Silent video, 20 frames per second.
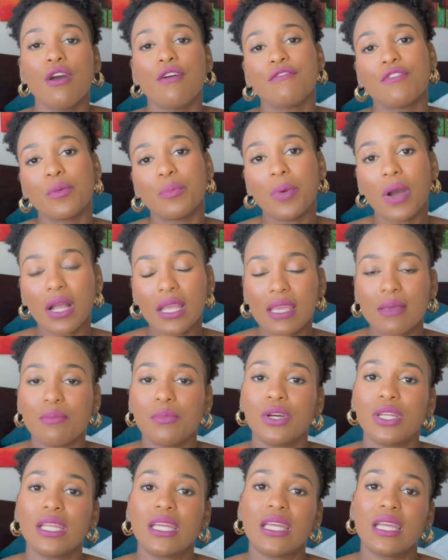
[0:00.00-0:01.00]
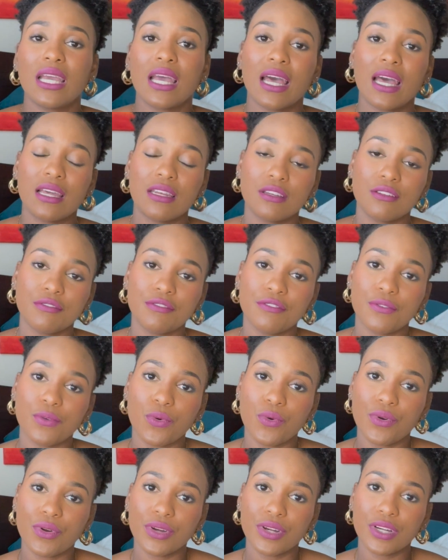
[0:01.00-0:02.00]
for pocket money and
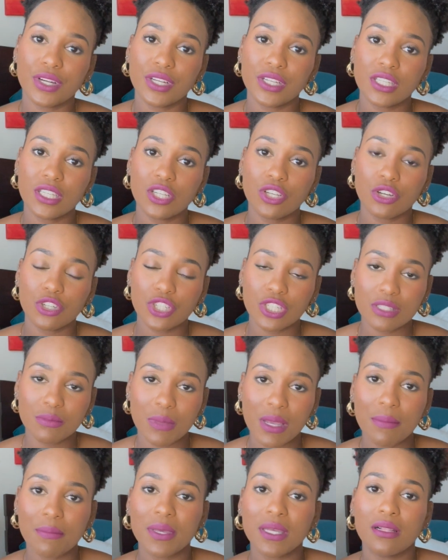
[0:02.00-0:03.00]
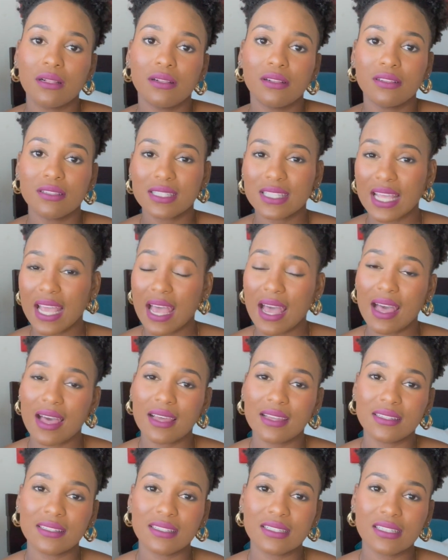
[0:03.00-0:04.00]
for, you know, just my bills
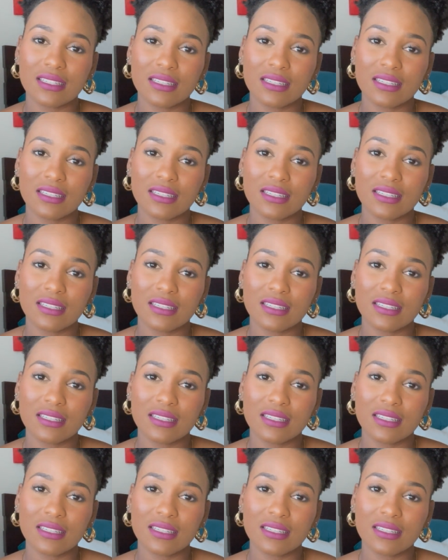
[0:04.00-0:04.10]
and